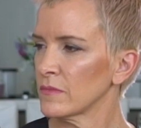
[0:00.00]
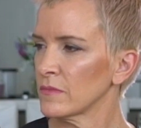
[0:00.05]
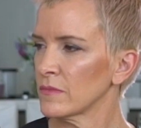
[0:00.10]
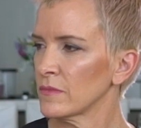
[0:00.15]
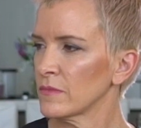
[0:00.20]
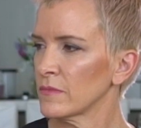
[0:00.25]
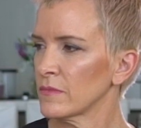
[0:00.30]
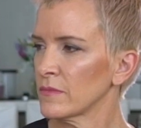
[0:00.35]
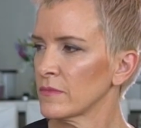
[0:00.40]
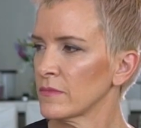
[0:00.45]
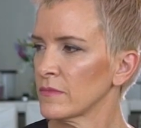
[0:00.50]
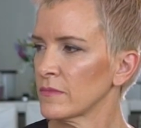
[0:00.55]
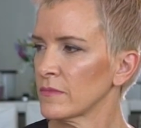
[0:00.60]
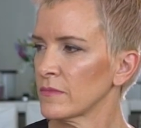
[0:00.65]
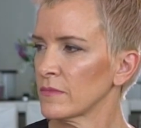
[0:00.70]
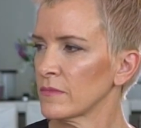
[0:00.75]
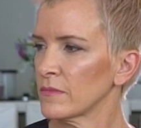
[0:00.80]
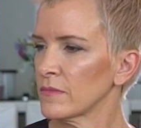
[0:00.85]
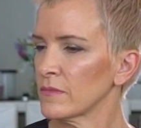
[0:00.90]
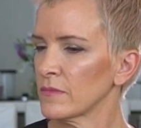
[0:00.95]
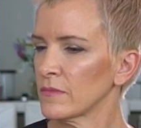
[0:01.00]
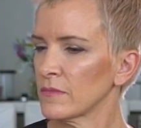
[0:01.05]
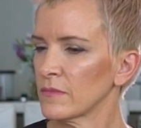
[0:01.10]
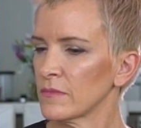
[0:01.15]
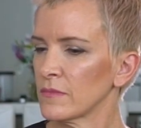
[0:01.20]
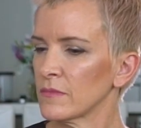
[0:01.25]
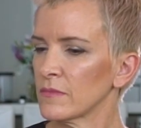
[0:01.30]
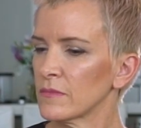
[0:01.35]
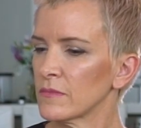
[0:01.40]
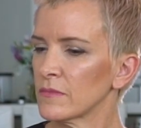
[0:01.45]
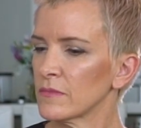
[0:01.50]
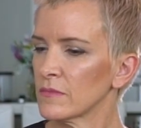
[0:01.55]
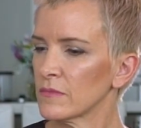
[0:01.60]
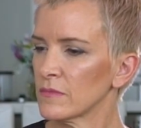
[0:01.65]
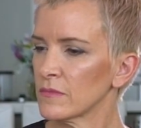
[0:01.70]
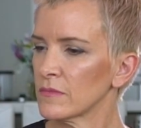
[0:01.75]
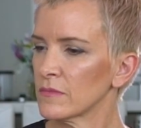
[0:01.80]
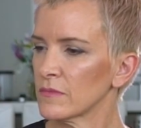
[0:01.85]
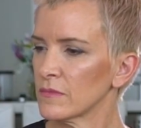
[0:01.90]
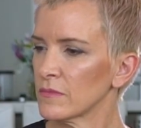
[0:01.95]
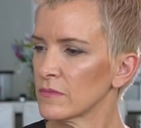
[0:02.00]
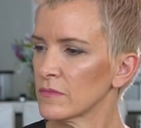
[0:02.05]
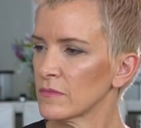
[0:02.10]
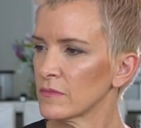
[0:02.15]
This person isn't speaking.